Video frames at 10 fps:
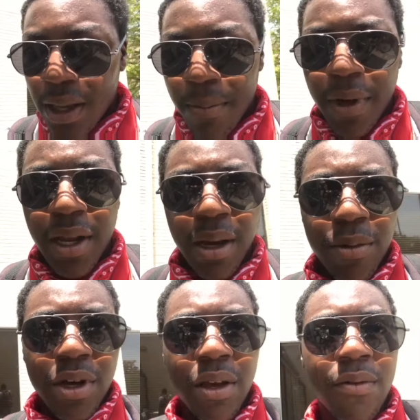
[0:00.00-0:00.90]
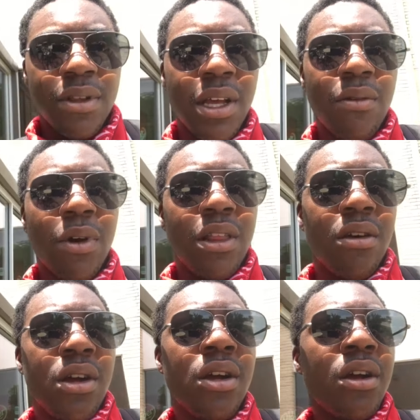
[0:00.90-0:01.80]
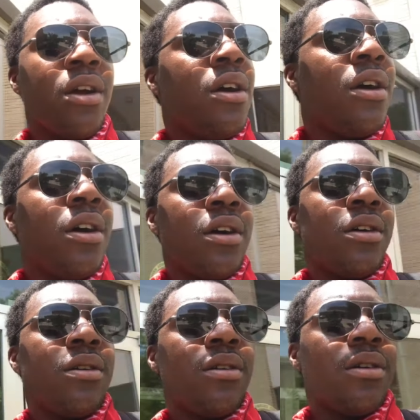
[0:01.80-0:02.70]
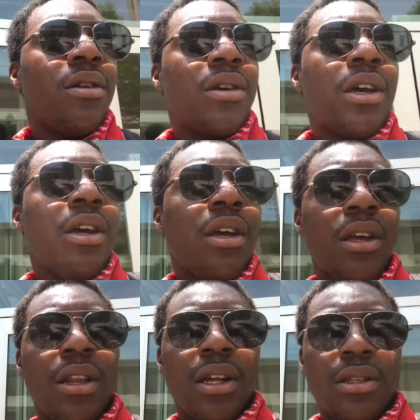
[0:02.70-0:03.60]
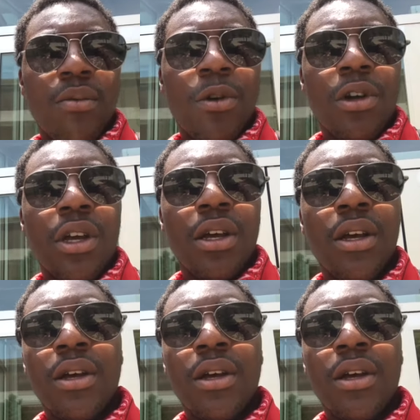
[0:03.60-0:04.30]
But I'm okay with that weather. Okay, let's start working.